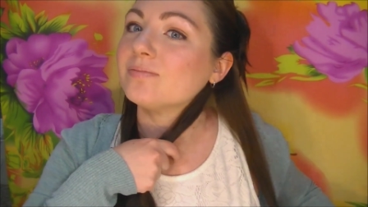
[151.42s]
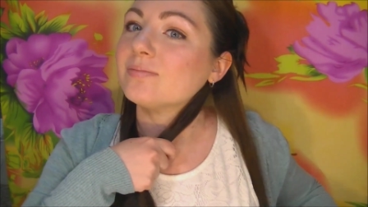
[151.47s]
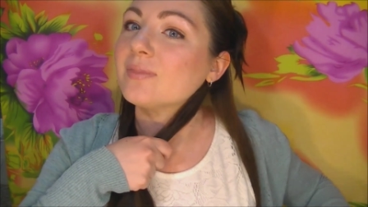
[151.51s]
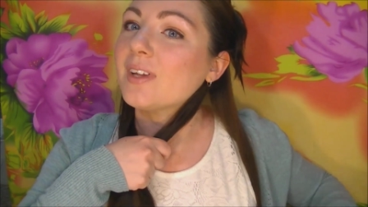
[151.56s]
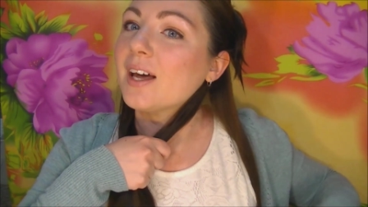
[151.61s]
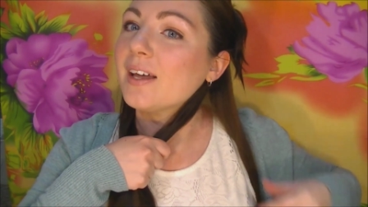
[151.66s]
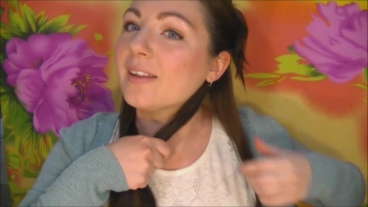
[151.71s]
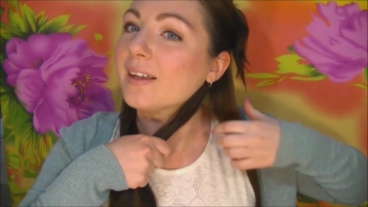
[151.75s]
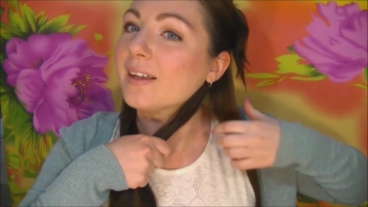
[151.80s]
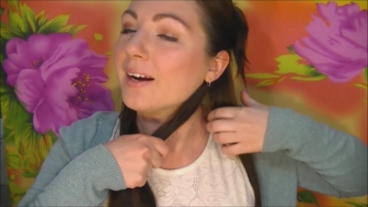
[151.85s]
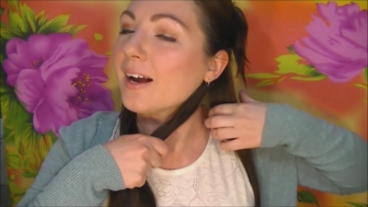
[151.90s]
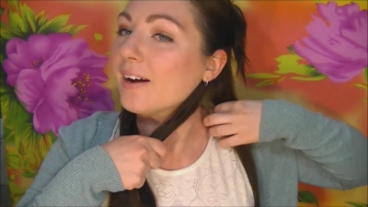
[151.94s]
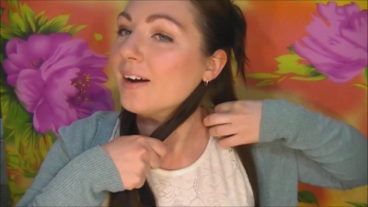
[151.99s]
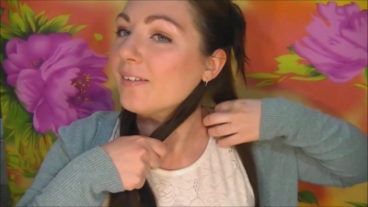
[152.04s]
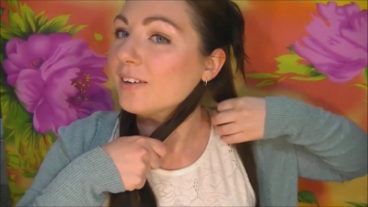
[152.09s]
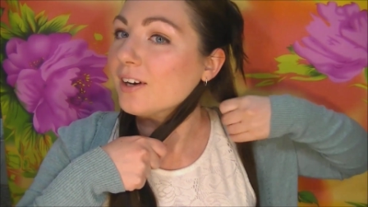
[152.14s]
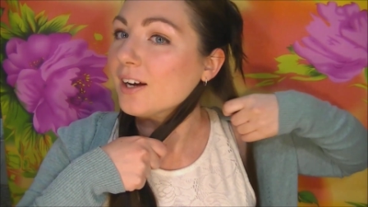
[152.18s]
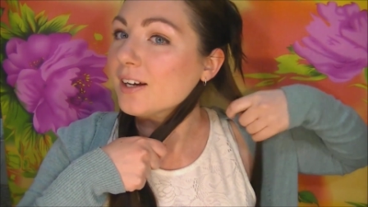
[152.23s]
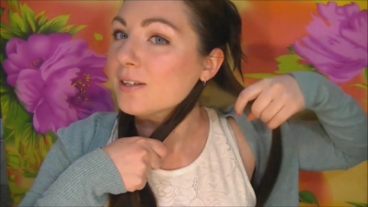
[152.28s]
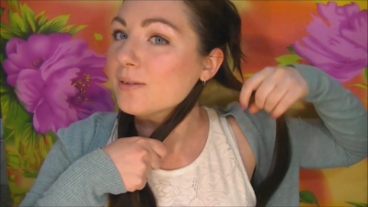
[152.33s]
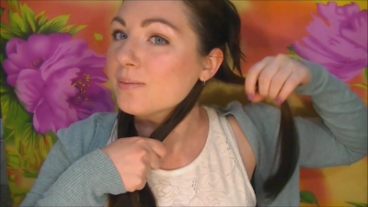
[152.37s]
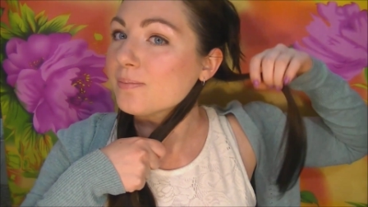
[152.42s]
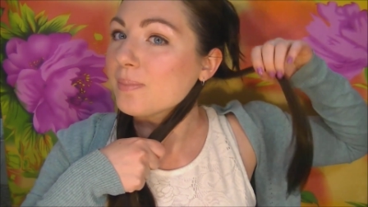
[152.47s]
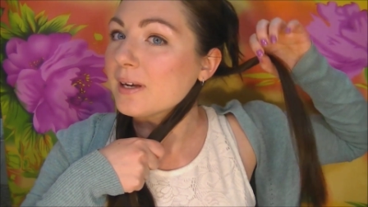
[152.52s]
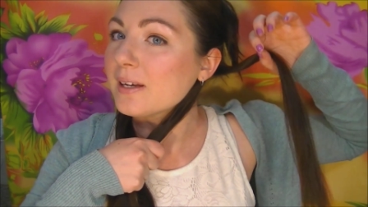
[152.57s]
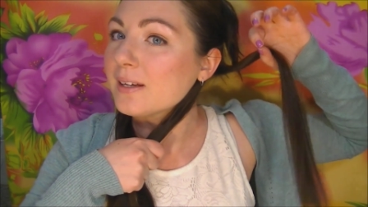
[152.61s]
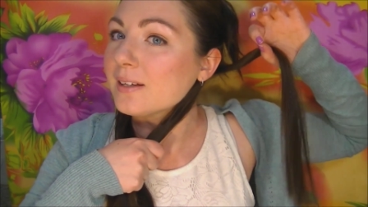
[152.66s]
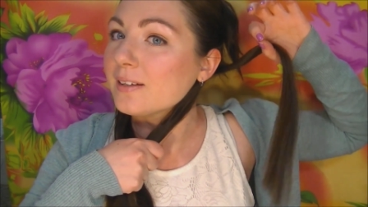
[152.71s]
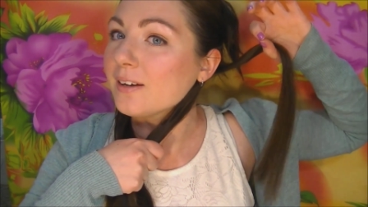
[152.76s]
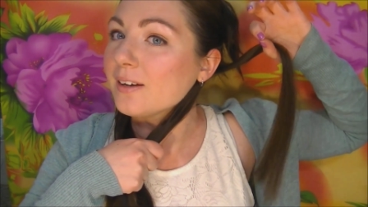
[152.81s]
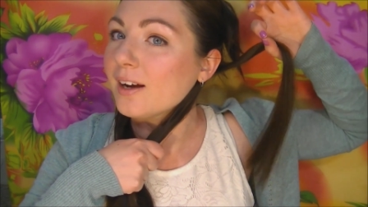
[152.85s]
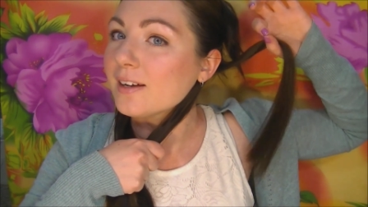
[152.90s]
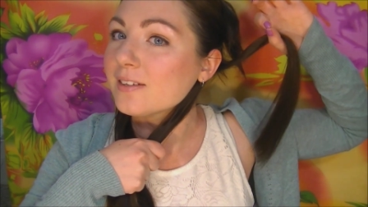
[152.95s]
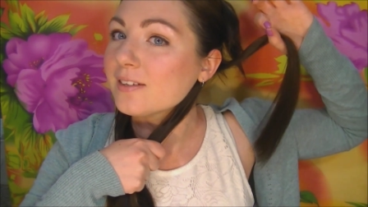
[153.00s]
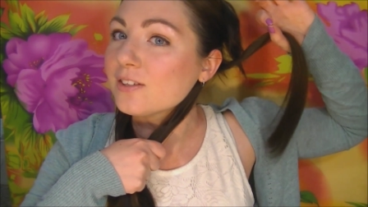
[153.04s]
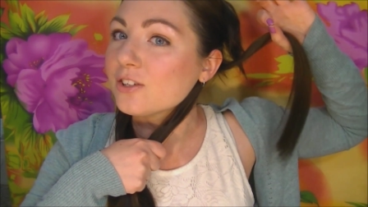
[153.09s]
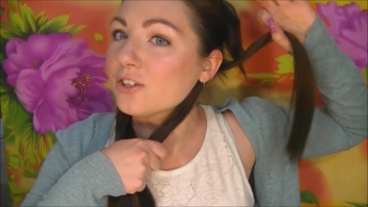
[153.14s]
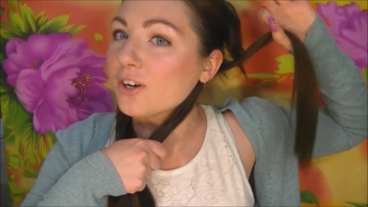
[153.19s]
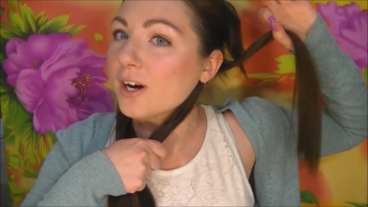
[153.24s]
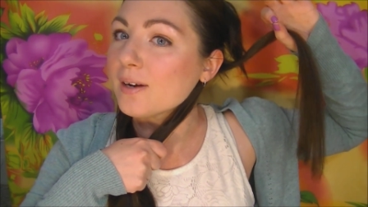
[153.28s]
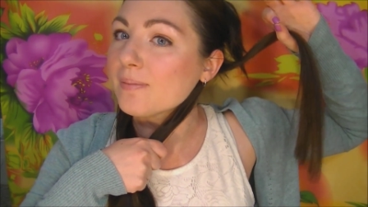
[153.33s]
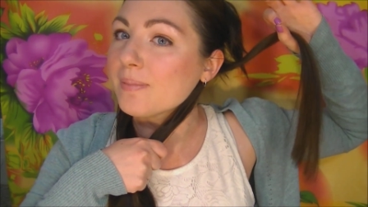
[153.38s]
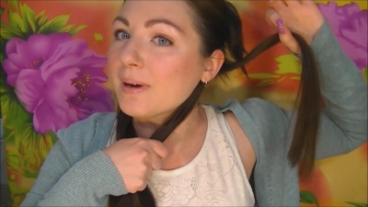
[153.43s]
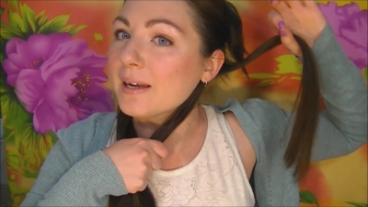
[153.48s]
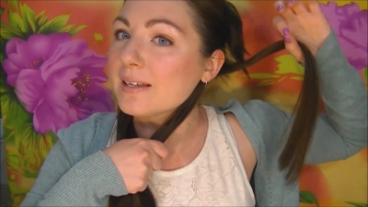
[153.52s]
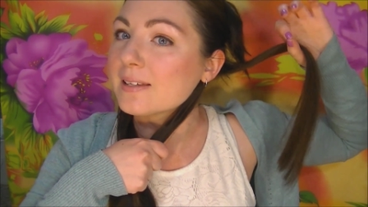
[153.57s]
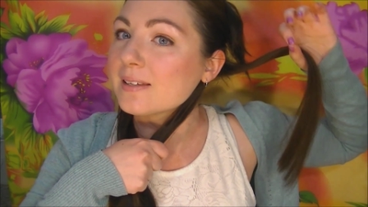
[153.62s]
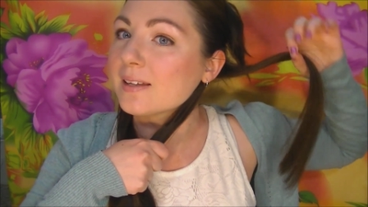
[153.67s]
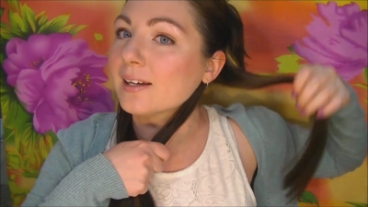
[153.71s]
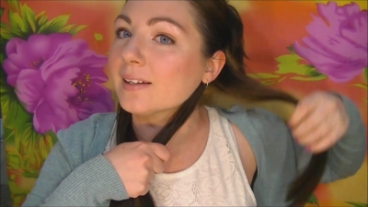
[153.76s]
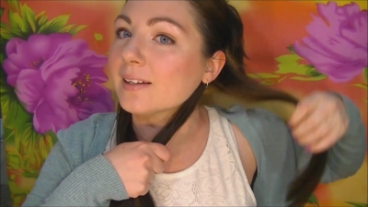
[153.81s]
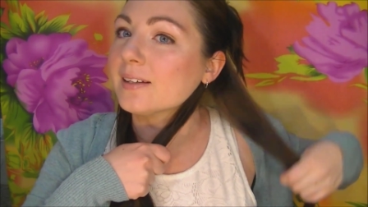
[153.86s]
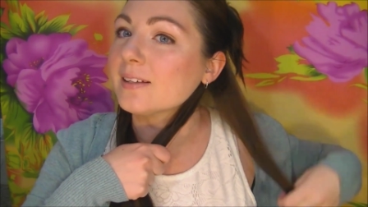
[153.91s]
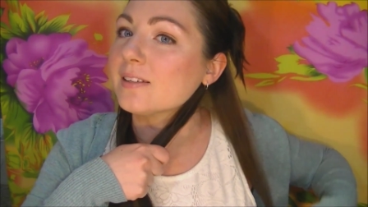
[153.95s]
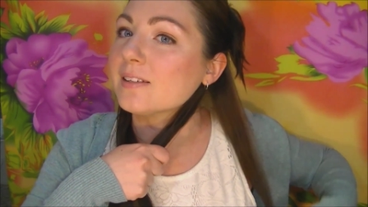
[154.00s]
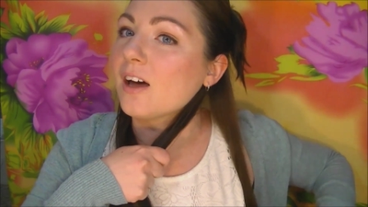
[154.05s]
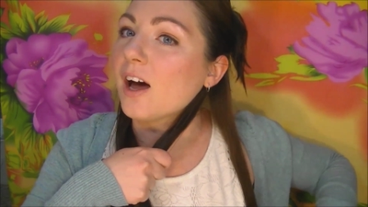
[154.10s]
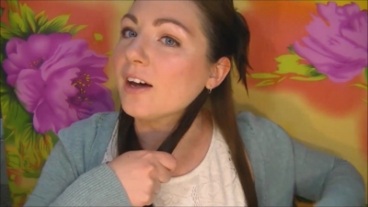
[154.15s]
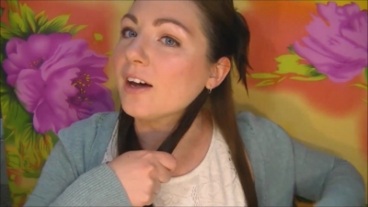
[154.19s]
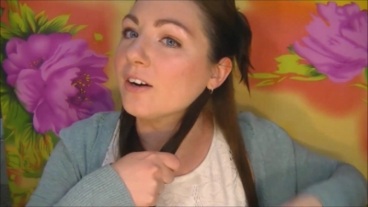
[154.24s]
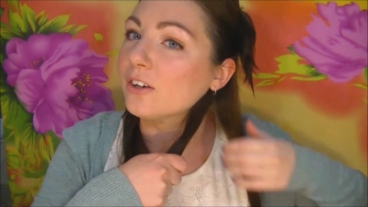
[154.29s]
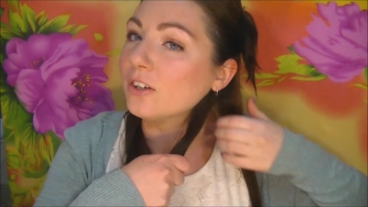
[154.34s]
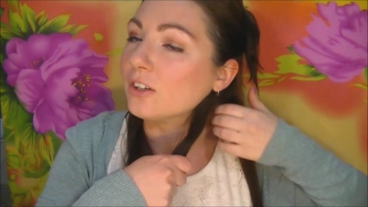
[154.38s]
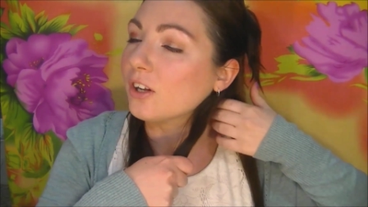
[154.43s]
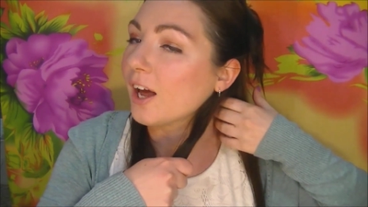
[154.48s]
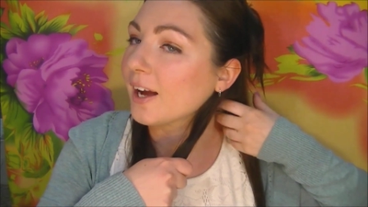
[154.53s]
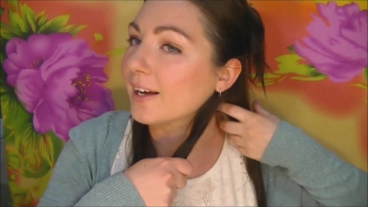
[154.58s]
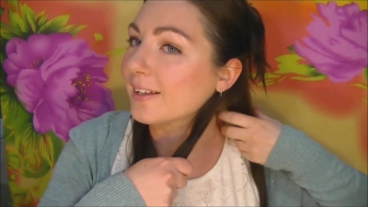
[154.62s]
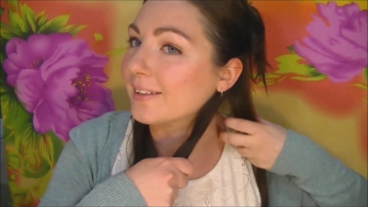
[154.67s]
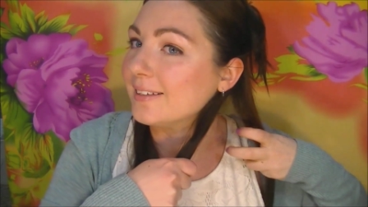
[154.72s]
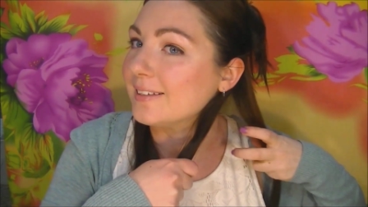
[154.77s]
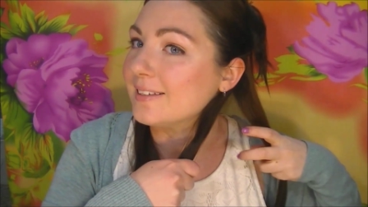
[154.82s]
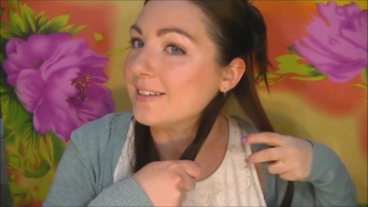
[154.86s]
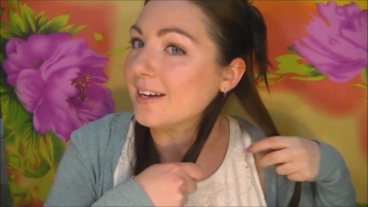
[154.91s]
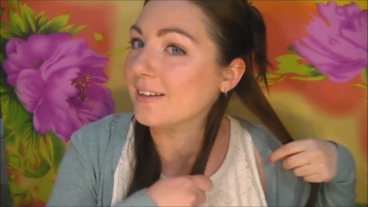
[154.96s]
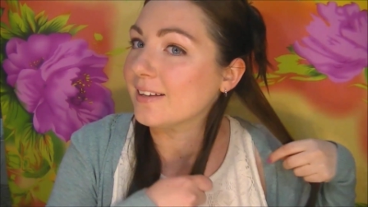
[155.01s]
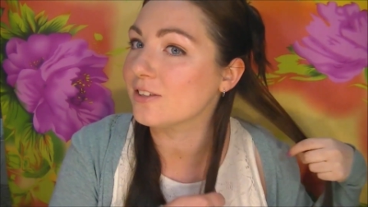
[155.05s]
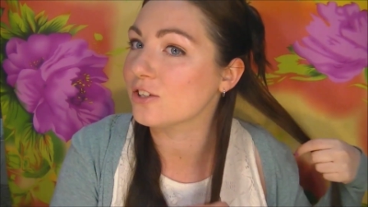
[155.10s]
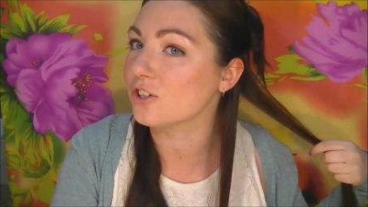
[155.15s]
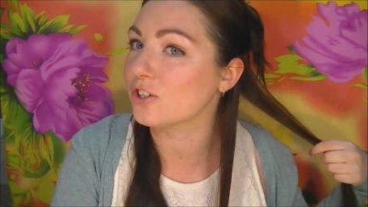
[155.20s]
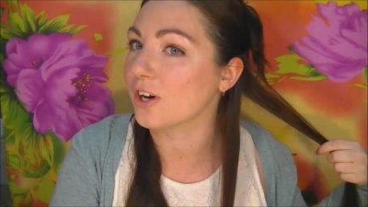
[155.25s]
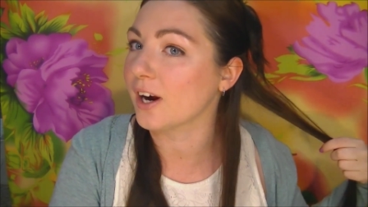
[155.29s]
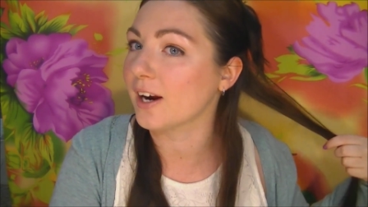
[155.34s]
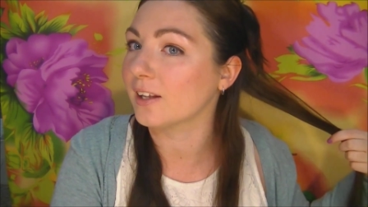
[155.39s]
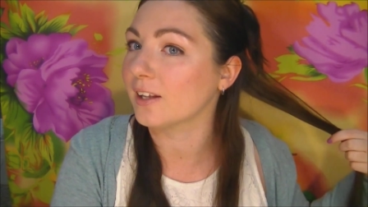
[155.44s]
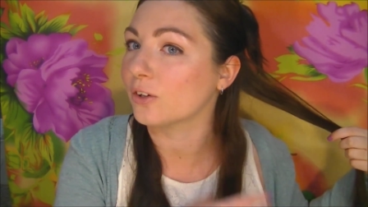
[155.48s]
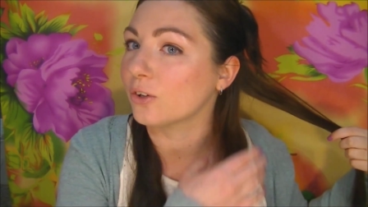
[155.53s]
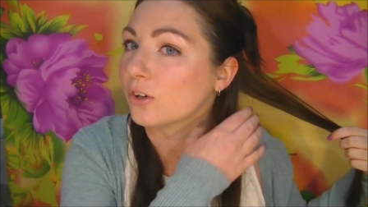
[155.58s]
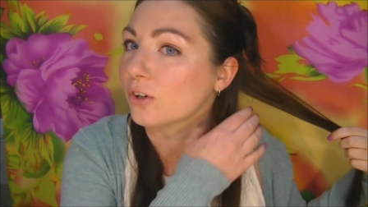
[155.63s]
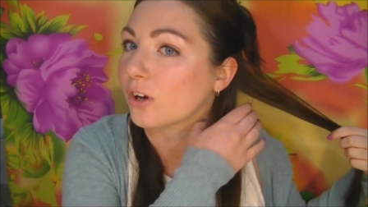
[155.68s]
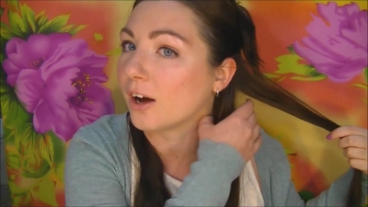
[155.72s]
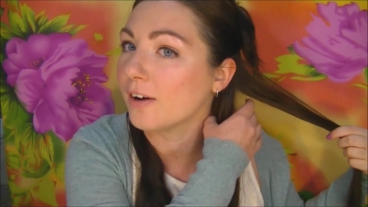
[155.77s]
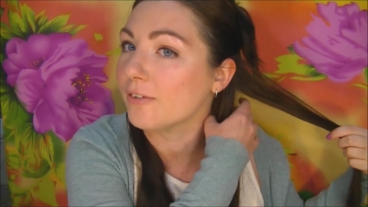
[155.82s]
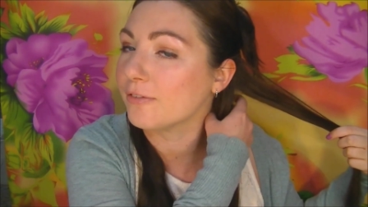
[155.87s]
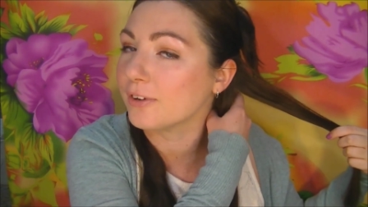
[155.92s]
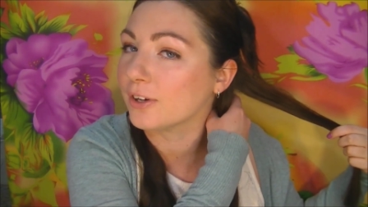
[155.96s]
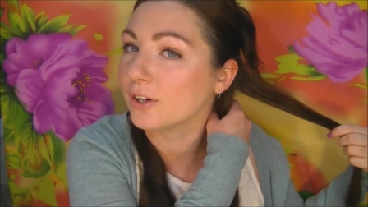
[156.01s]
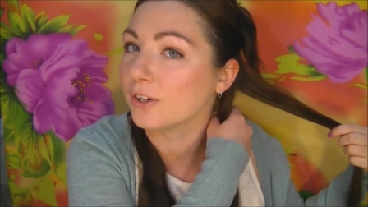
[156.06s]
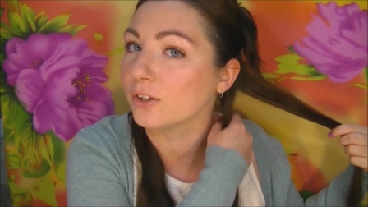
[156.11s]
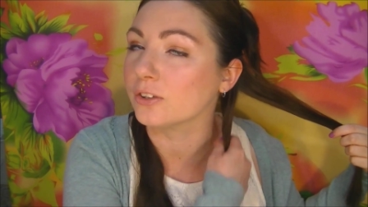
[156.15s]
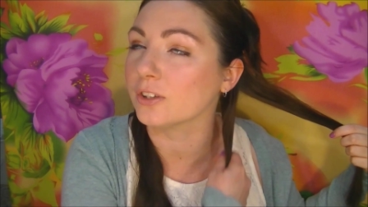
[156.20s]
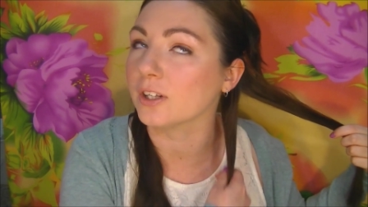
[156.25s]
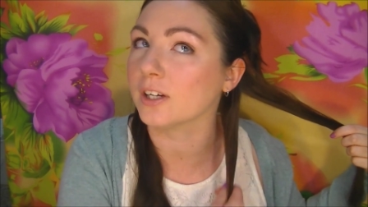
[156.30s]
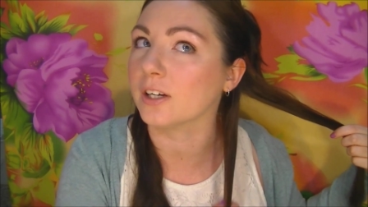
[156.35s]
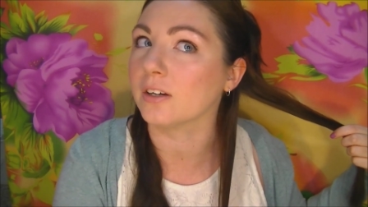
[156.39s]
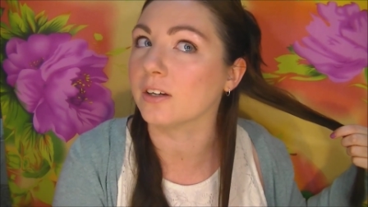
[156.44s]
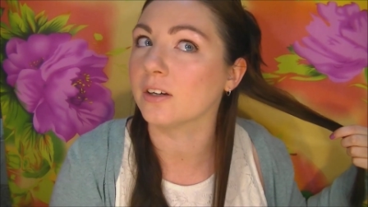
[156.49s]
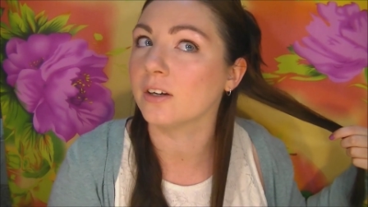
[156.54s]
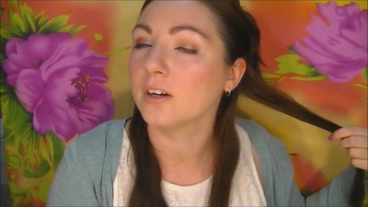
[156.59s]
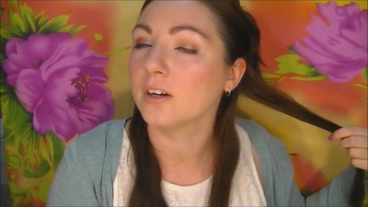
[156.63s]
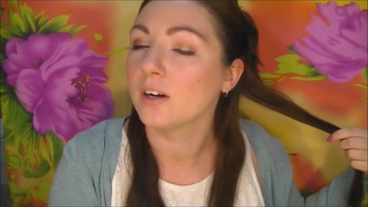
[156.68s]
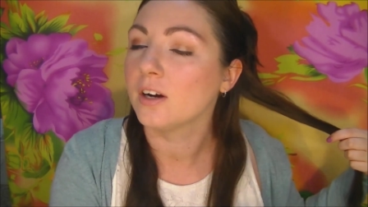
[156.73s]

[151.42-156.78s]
And then I have a nice straight piece like this. I don't like the dead straight look. I feel that